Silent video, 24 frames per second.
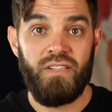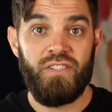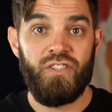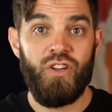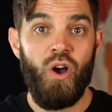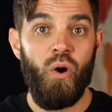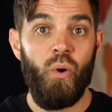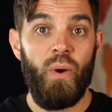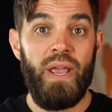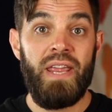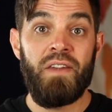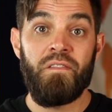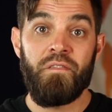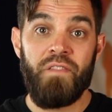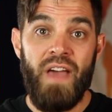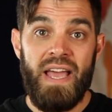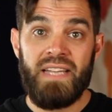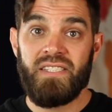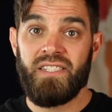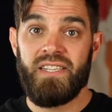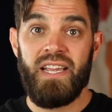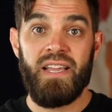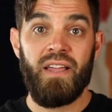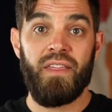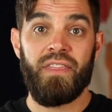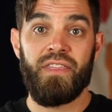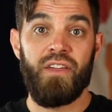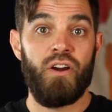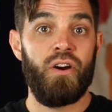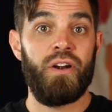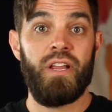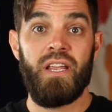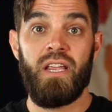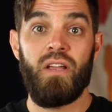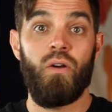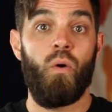So investing
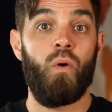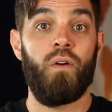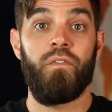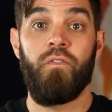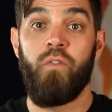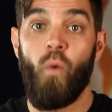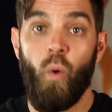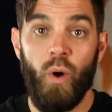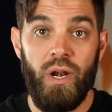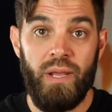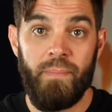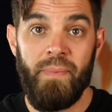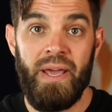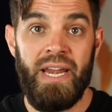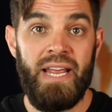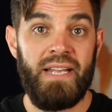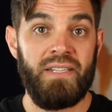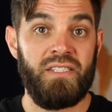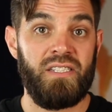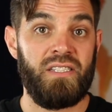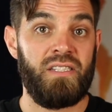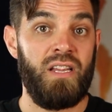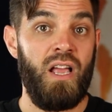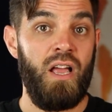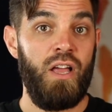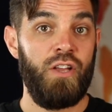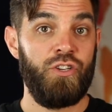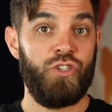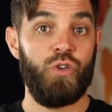30 or 40 minutes